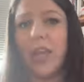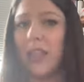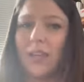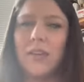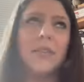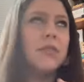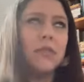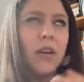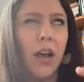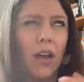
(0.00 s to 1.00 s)
Like,
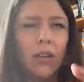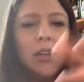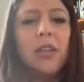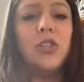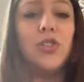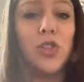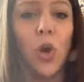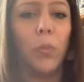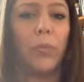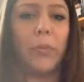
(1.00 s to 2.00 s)
it's
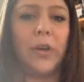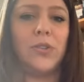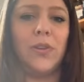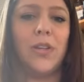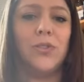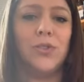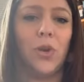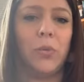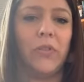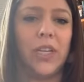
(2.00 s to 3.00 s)
so perpetual and so
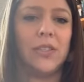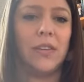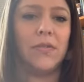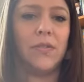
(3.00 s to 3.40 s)
pervasive.